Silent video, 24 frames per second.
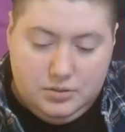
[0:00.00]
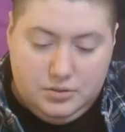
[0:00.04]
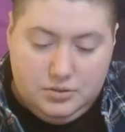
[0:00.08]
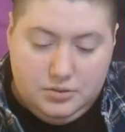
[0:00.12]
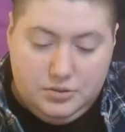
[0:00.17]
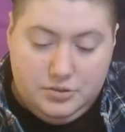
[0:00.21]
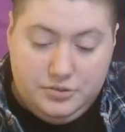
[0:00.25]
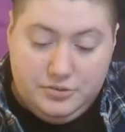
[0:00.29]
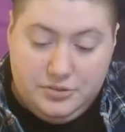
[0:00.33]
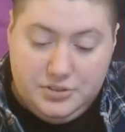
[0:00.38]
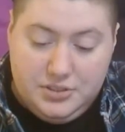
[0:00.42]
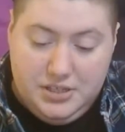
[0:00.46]

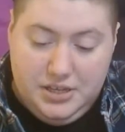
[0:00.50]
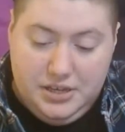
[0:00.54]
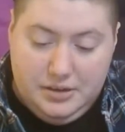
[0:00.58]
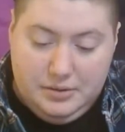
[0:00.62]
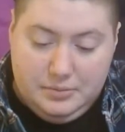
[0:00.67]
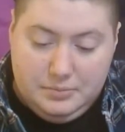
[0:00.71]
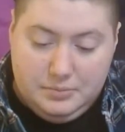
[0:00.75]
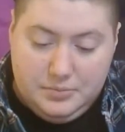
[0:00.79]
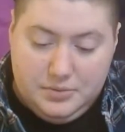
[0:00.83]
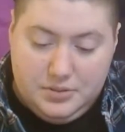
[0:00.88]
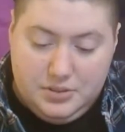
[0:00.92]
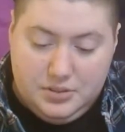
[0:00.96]

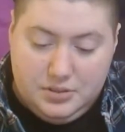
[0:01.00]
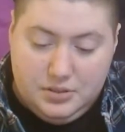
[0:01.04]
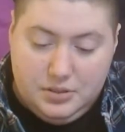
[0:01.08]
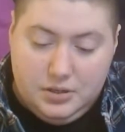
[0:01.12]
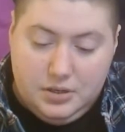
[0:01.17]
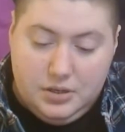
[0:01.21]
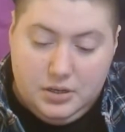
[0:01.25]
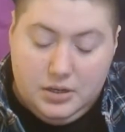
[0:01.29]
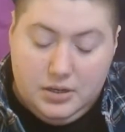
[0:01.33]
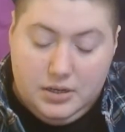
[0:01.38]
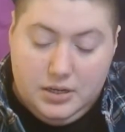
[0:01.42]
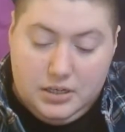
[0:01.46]
Museum's
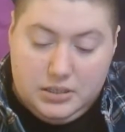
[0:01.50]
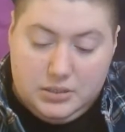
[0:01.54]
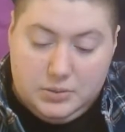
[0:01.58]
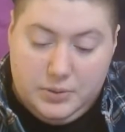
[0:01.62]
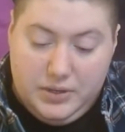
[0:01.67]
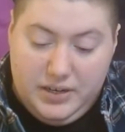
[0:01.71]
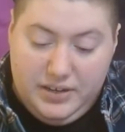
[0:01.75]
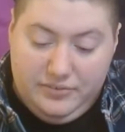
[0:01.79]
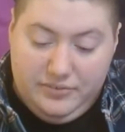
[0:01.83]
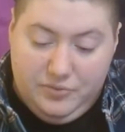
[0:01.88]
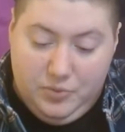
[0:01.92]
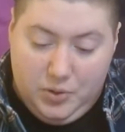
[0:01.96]

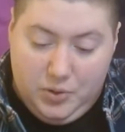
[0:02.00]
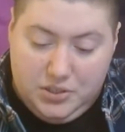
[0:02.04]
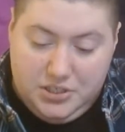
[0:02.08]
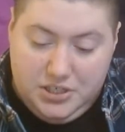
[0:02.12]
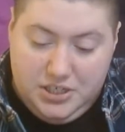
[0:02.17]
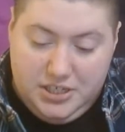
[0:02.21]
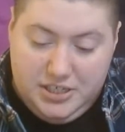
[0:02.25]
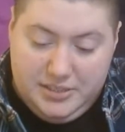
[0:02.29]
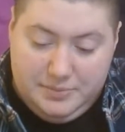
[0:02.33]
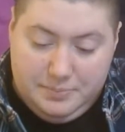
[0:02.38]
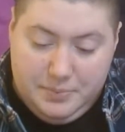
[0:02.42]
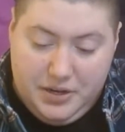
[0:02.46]

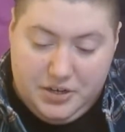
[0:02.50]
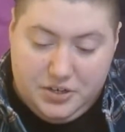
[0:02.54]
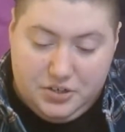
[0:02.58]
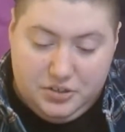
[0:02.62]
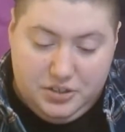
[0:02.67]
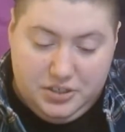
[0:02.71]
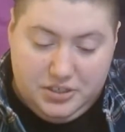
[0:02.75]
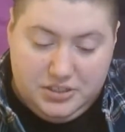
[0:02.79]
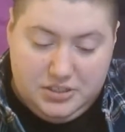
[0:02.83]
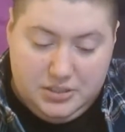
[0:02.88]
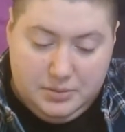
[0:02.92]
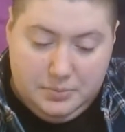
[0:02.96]
2014 special
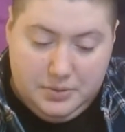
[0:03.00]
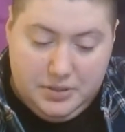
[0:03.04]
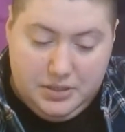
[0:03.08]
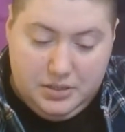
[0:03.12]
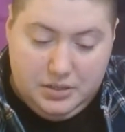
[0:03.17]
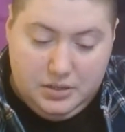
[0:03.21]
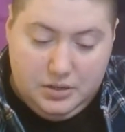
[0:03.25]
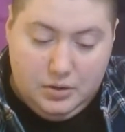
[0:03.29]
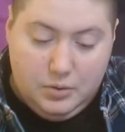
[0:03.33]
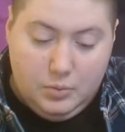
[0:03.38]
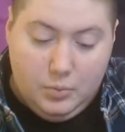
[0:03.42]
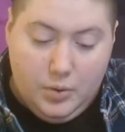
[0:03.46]
exhibit,
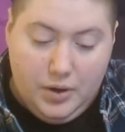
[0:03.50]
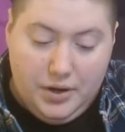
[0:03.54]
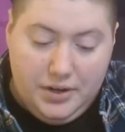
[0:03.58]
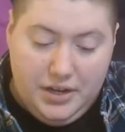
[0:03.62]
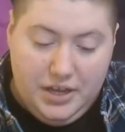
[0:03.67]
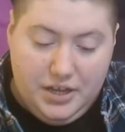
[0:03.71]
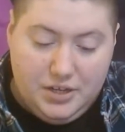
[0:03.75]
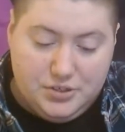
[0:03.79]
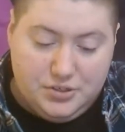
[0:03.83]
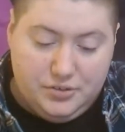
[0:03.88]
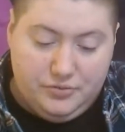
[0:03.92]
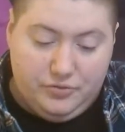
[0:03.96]
One
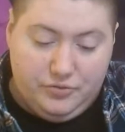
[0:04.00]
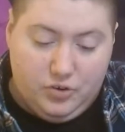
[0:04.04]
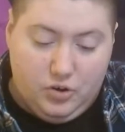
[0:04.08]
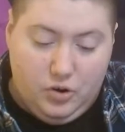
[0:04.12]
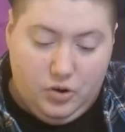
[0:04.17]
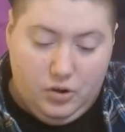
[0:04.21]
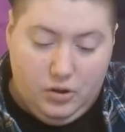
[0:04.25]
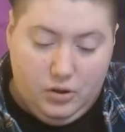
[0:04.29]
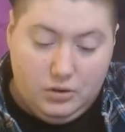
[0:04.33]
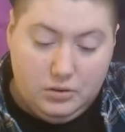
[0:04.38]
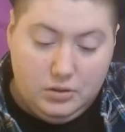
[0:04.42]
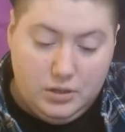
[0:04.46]
Nation for
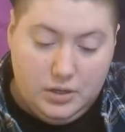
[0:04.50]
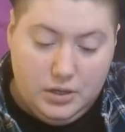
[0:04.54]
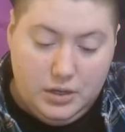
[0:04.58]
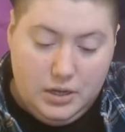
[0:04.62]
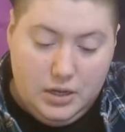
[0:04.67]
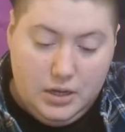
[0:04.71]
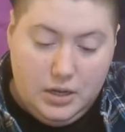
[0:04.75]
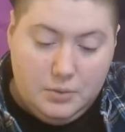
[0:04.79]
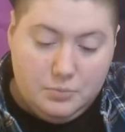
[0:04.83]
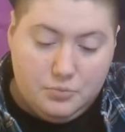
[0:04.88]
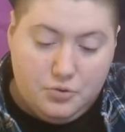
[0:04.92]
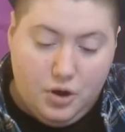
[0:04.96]
All,
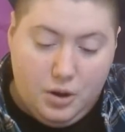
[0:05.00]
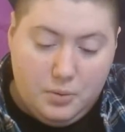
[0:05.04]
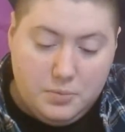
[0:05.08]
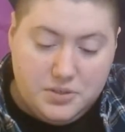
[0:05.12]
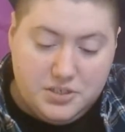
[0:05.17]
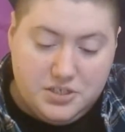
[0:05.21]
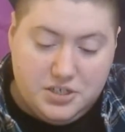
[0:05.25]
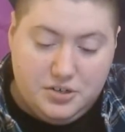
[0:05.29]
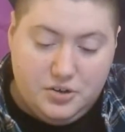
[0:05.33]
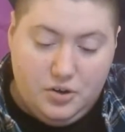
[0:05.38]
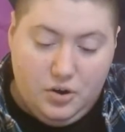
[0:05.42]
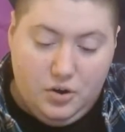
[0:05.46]

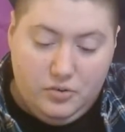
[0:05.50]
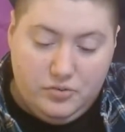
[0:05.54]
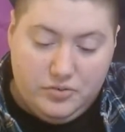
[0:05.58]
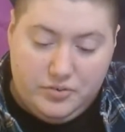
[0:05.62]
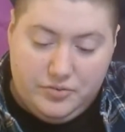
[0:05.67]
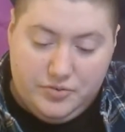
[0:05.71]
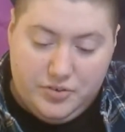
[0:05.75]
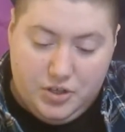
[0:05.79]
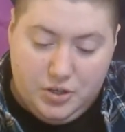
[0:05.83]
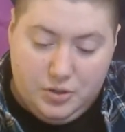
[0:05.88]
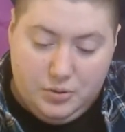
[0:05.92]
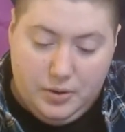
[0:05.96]
promised an
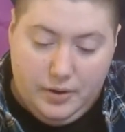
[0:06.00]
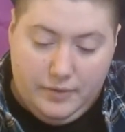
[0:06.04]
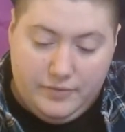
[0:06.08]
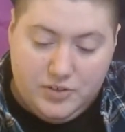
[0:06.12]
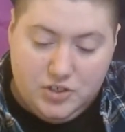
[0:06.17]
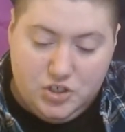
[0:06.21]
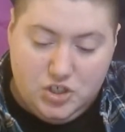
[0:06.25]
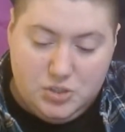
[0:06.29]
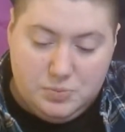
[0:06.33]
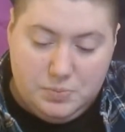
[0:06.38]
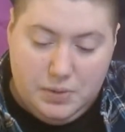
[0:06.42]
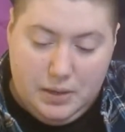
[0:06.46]
overview of
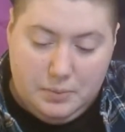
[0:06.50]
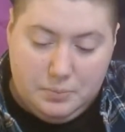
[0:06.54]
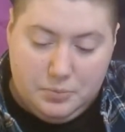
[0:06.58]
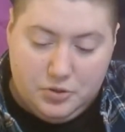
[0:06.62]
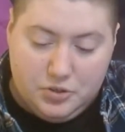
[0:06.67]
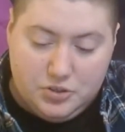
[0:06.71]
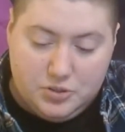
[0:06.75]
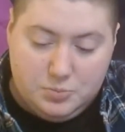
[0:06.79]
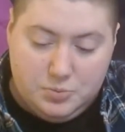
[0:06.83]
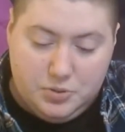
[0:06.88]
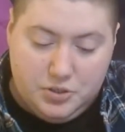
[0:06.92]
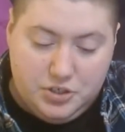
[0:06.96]

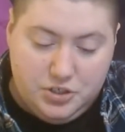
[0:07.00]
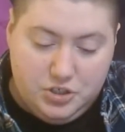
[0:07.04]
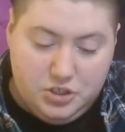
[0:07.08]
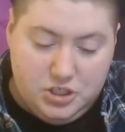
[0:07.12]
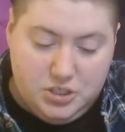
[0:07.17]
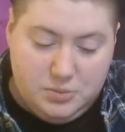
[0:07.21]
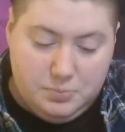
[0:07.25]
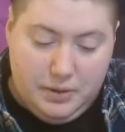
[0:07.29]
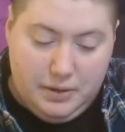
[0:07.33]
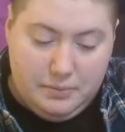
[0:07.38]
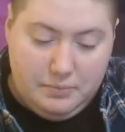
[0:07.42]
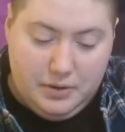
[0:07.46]
newspapers
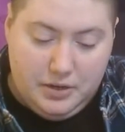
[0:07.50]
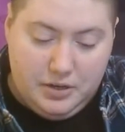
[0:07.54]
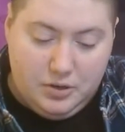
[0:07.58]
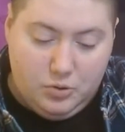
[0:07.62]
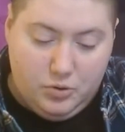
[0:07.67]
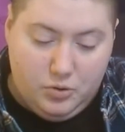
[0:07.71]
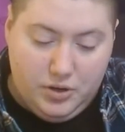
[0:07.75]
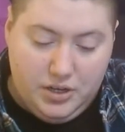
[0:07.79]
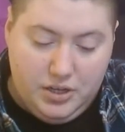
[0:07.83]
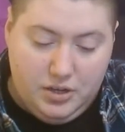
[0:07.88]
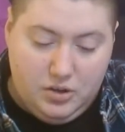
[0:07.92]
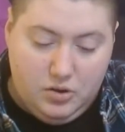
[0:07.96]
produced by
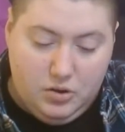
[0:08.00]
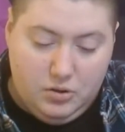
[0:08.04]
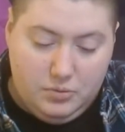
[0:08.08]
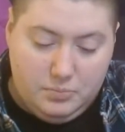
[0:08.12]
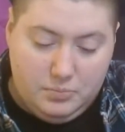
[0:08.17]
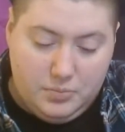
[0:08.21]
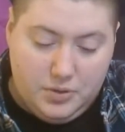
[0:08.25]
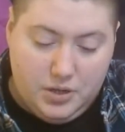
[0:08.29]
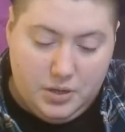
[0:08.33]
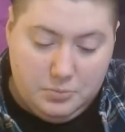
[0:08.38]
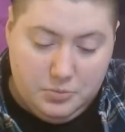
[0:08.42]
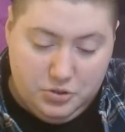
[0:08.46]
minority
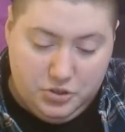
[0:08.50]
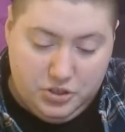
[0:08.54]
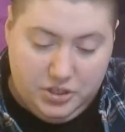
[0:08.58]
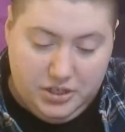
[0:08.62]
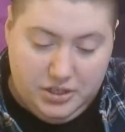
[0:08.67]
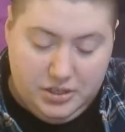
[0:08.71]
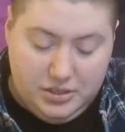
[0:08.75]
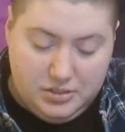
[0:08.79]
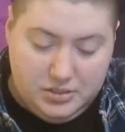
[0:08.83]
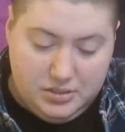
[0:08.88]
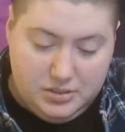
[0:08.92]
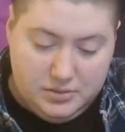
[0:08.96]

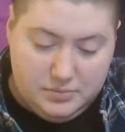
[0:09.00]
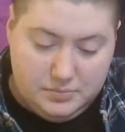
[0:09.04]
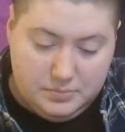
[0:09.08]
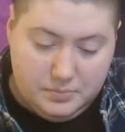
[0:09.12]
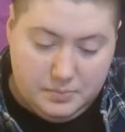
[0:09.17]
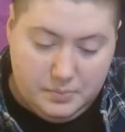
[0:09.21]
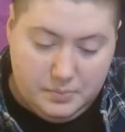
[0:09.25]
communities.